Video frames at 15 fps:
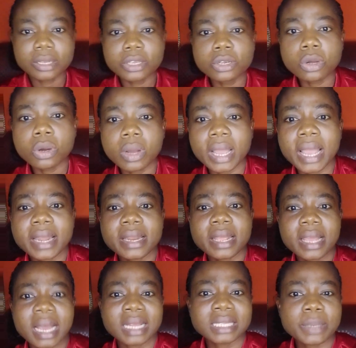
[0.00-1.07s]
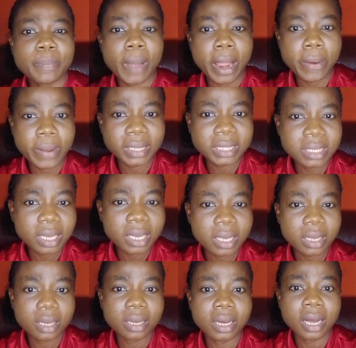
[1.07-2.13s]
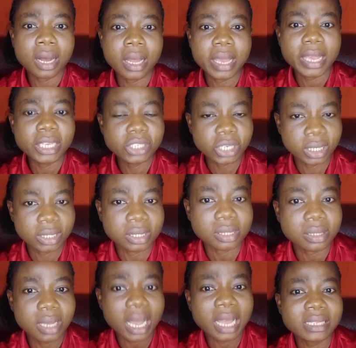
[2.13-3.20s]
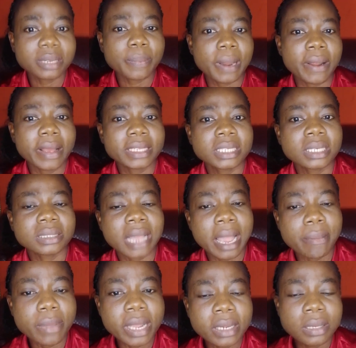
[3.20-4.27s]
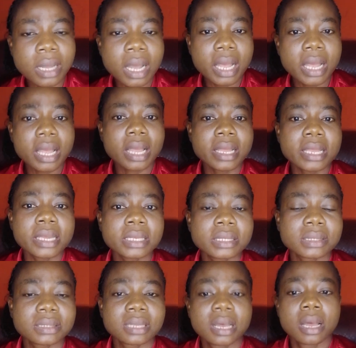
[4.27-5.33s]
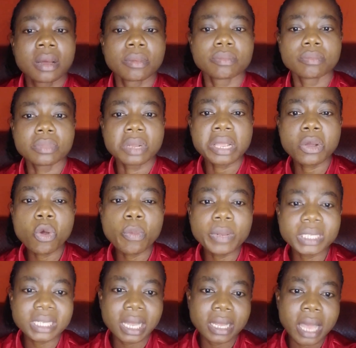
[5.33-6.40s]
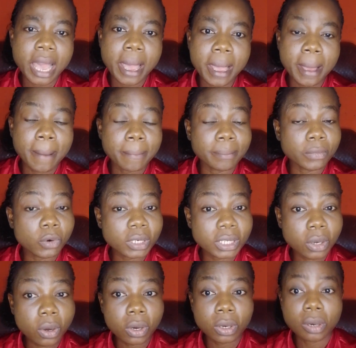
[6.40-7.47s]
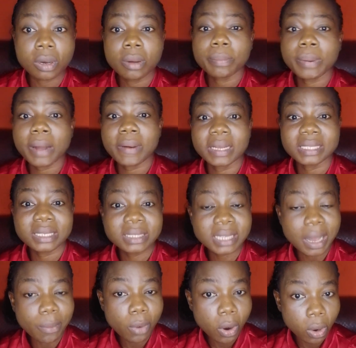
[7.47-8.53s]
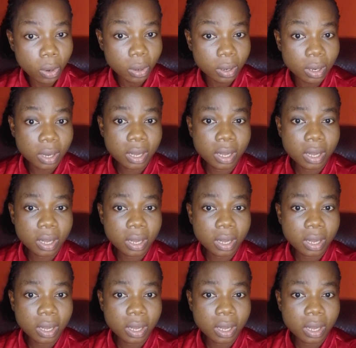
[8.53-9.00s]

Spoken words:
you know, any antipyretic agents. Antipyretic that I mean is, it could be what's it called, paracetamol.